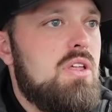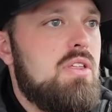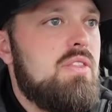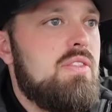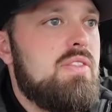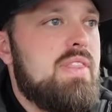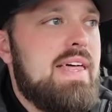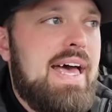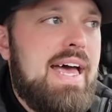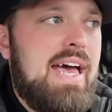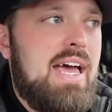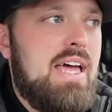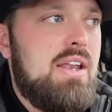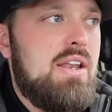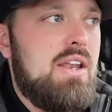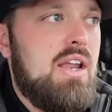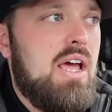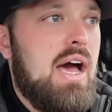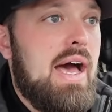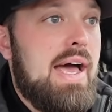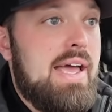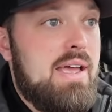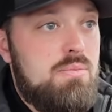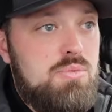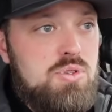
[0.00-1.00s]
That,
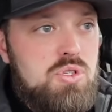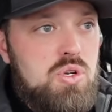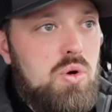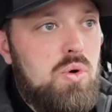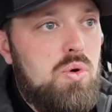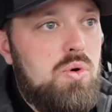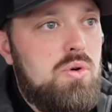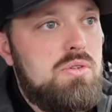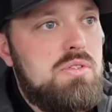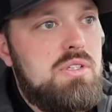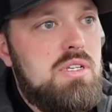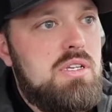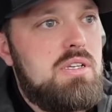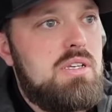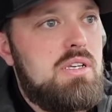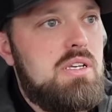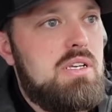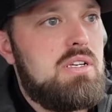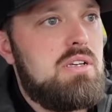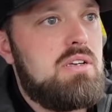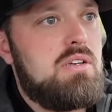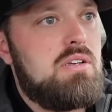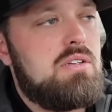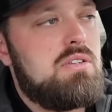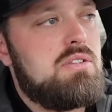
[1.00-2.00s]
I am told,
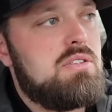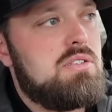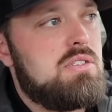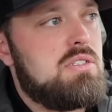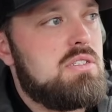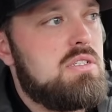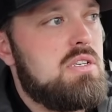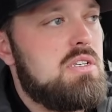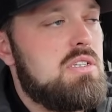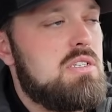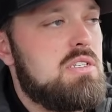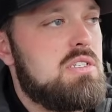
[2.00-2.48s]
is